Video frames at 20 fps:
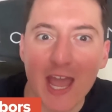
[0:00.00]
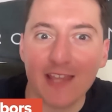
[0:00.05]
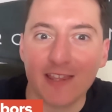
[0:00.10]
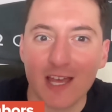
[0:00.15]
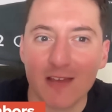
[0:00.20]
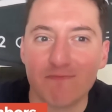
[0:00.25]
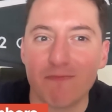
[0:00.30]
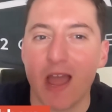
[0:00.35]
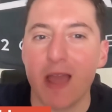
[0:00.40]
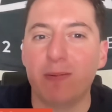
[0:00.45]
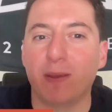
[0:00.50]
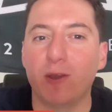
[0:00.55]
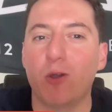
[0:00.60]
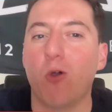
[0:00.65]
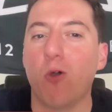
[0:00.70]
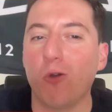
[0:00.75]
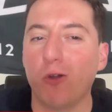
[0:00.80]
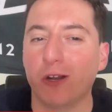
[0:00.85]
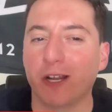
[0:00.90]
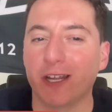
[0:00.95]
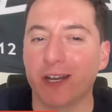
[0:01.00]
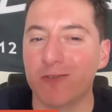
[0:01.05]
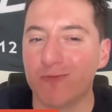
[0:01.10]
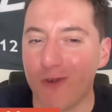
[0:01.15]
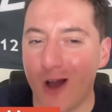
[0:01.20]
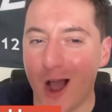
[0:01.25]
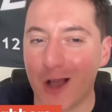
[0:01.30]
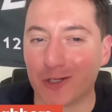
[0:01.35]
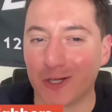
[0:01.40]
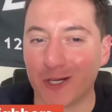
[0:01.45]
that maybe Oregon and
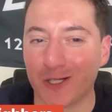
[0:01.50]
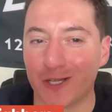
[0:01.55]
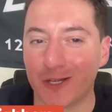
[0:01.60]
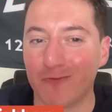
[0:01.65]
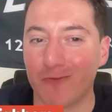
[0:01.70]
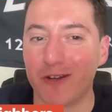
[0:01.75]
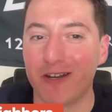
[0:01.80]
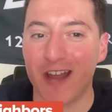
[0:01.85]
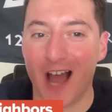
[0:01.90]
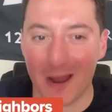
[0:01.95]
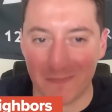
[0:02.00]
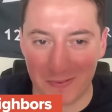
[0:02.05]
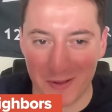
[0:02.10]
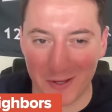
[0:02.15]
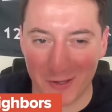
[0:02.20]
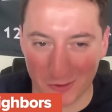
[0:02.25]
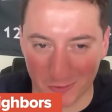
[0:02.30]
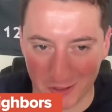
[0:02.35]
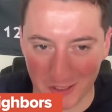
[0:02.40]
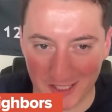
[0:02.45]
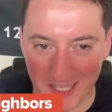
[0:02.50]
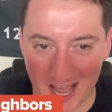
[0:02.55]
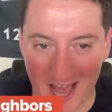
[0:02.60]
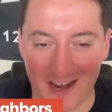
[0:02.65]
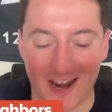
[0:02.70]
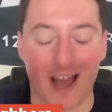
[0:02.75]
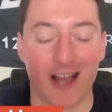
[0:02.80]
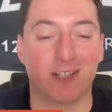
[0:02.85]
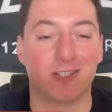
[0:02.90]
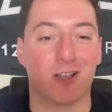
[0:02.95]
Washington would not be cool with that. And
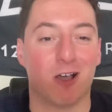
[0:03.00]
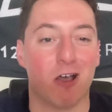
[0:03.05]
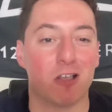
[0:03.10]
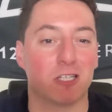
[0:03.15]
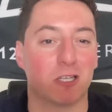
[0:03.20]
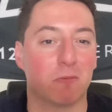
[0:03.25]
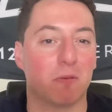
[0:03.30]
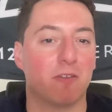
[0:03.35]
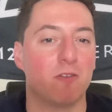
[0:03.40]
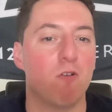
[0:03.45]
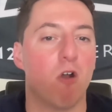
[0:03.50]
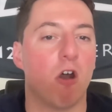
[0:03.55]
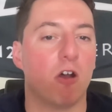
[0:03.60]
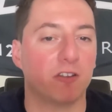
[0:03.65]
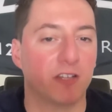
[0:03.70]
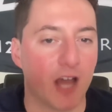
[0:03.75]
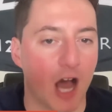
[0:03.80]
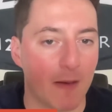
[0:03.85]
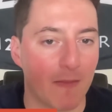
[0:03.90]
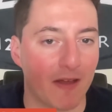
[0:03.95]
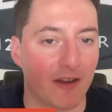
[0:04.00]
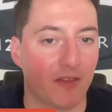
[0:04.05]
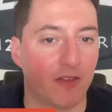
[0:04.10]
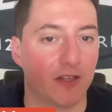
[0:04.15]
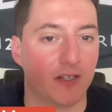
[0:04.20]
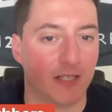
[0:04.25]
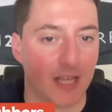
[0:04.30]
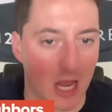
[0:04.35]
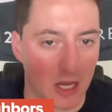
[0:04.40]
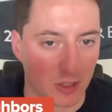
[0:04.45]
I saw some of you all commented
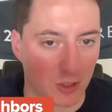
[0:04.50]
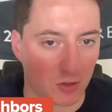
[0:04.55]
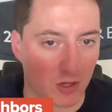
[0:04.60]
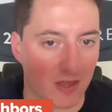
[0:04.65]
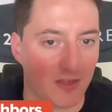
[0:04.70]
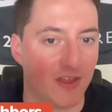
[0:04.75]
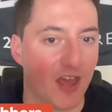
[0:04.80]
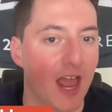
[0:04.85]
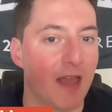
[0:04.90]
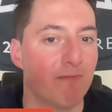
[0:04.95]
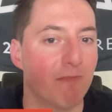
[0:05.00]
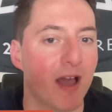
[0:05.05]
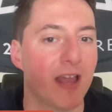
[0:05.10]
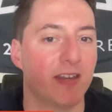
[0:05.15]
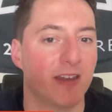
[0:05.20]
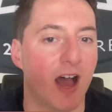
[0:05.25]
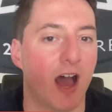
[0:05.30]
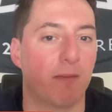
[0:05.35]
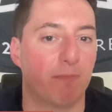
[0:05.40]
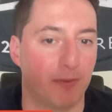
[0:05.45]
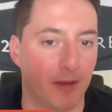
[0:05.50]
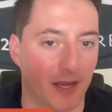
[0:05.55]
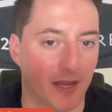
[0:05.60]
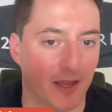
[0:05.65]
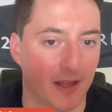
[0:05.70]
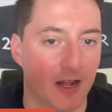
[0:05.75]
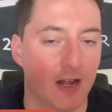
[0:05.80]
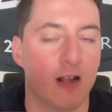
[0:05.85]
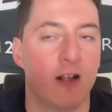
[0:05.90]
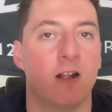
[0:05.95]
this yesterday. They might not be.
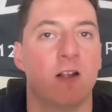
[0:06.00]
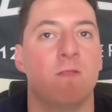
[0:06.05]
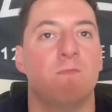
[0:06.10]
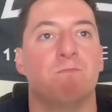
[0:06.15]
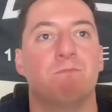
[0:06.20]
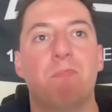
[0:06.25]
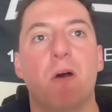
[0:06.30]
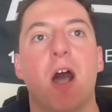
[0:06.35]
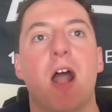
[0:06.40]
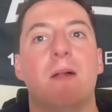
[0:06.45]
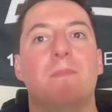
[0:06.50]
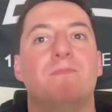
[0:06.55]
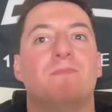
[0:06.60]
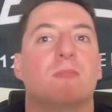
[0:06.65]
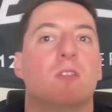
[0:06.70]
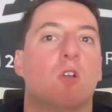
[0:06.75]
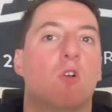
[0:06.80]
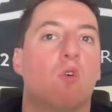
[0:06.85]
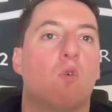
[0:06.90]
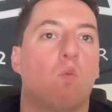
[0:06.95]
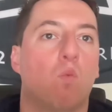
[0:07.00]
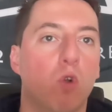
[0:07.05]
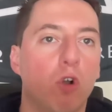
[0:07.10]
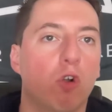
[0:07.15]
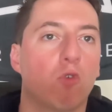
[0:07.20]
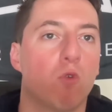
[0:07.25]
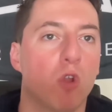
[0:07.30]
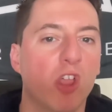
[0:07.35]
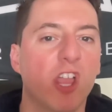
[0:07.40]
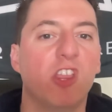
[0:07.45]
But we're
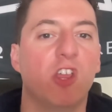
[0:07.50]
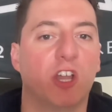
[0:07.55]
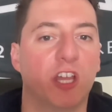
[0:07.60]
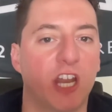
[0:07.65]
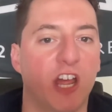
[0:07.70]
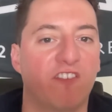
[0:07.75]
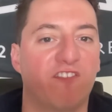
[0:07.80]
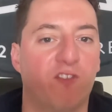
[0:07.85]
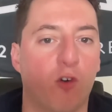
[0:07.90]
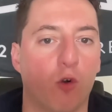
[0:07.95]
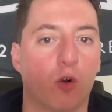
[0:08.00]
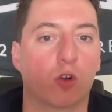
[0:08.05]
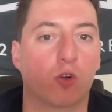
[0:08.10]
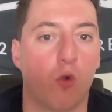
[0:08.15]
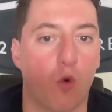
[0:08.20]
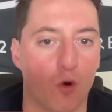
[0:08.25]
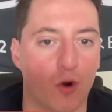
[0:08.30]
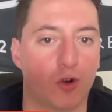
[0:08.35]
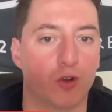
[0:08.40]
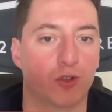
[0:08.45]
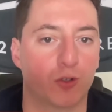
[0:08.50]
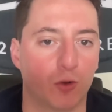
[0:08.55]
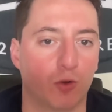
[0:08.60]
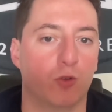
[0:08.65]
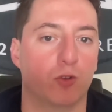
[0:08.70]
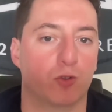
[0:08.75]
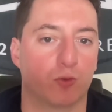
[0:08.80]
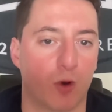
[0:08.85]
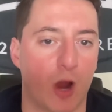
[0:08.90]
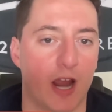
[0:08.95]
really looking at four corner
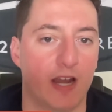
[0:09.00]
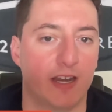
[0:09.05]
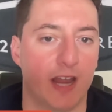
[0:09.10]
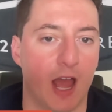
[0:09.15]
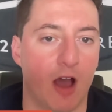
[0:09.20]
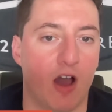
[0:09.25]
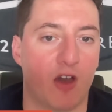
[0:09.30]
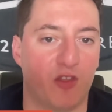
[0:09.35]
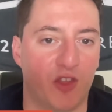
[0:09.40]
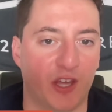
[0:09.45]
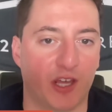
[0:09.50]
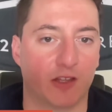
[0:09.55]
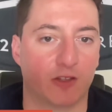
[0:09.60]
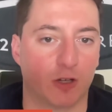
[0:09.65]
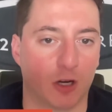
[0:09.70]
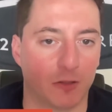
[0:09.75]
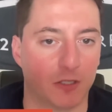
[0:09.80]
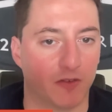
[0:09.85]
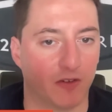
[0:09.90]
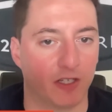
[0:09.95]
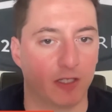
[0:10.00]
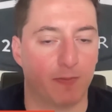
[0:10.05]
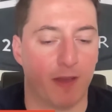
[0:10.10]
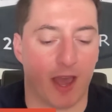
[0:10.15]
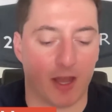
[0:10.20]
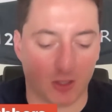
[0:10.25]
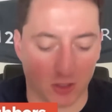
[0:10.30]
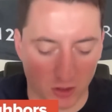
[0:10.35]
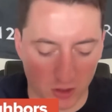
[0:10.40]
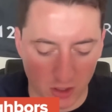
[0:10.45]
schools right now, I think, in terms of
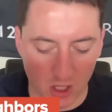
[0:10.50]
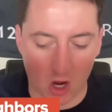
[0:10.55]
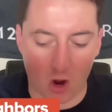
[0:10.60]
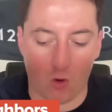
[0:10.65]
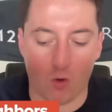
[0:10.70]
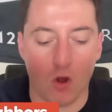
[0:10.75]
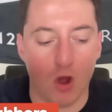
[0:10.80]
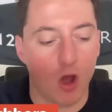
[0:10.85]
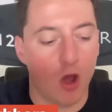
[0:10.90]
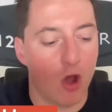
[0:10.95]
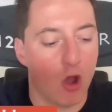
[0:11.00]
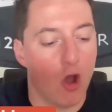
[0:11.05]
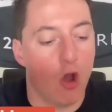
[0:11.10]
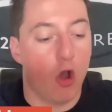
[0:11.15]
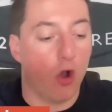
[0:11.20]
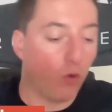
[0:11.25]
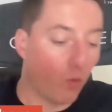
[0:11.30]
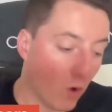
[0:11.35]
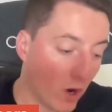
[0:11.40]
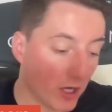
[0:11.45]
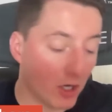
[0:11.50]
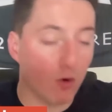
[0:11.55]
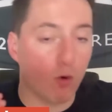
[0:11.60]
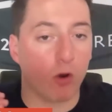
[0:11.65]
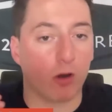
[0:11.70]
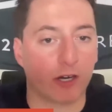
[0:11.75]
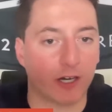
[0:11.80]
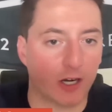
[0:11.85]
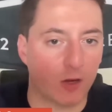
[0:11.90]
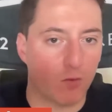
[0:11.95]
expansion. So what do
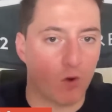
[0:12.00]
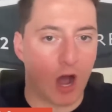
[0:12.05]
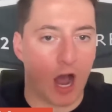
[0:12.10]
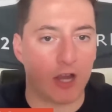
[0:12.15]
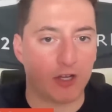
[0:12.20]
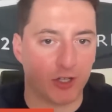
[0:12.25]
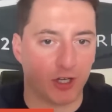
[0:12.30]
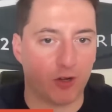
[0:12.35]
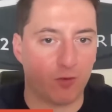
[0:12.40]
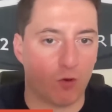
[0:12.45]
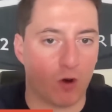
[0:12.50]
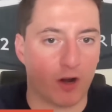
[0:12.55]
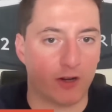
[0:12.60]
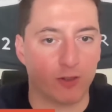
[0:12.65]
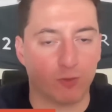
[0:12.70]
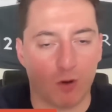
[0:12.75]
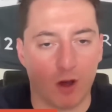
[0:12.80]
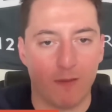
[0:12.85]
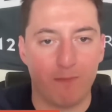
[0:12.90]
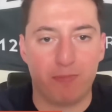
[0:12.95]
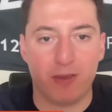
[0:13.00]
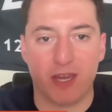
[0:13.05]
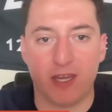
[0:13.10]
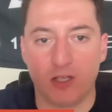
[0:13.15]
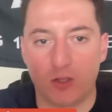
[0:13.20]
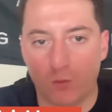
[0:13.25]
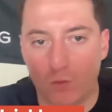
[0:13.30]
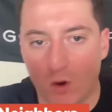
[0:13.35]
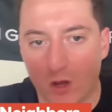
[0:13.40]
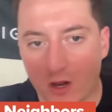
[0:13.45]
Oregon and Washington want is one
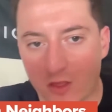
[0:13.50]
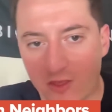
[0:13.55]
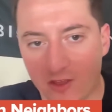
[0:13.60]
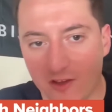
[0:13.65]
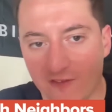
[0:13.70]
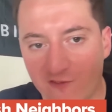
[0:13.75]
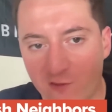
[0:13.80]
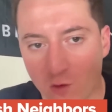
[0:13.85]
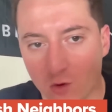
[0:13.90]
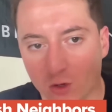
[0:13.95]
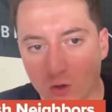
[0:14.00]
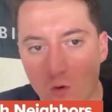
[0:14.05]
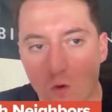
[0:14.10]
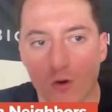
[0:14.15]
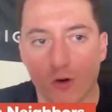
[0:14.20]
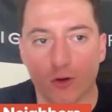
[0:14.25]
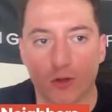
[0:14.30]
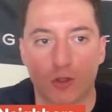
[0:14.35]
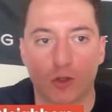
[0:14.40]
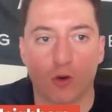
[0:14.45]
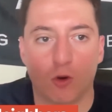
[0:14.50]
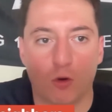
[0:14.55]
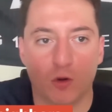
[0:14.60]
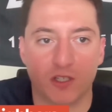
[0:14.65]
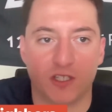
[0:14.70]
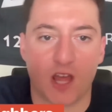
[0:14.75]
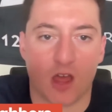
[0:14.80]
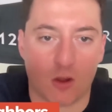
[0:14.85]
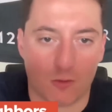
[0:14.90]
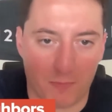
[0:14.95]
piece. What are the four corner schools?
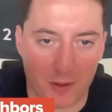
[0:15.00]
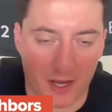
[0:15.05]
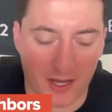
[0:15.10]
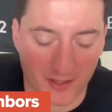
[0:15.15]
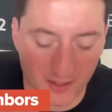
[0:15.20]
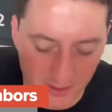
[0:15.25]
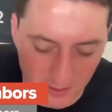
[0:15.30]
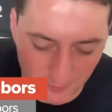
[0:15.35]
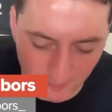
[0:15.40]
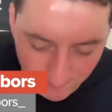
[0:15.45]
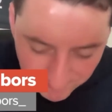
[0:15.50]
Another piece.